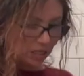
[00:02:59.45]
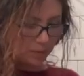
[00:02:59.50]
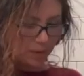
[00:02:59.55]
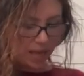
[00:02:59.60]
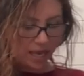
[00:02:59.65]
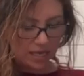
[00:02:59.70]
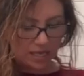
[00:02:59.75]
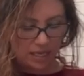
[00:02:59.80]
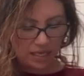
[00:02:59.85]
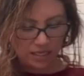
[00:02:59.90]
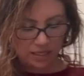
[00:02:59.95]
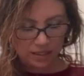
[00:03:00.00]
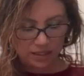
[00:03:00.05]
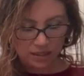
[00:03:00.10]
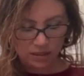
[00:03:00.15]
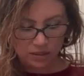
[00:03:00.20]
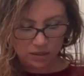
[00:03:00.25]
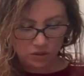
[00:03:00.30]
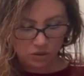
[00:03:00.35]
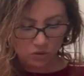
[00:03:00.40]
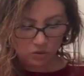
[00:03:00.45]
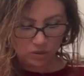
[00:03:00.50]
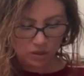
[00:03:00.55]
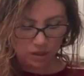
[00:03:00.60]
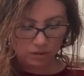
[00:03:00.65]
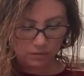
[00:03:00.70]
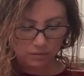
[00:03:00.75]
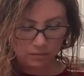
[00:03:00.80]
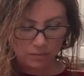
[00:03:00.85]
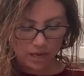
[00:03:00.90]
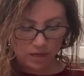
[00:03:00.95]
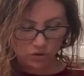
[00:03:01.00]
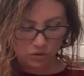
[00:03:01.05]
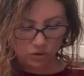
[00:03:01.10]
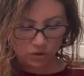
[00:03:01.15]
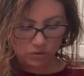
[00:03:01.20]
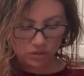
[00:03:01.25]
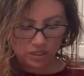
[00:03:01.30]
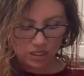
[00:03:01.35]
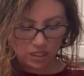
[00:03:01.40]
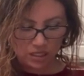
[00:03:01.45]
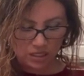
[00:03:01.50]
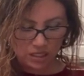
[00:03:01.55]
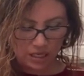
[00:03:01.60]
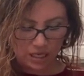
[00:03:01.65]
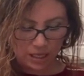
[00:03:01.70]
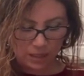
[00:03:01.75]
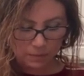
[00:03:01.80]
packet, you can make your own seasoning.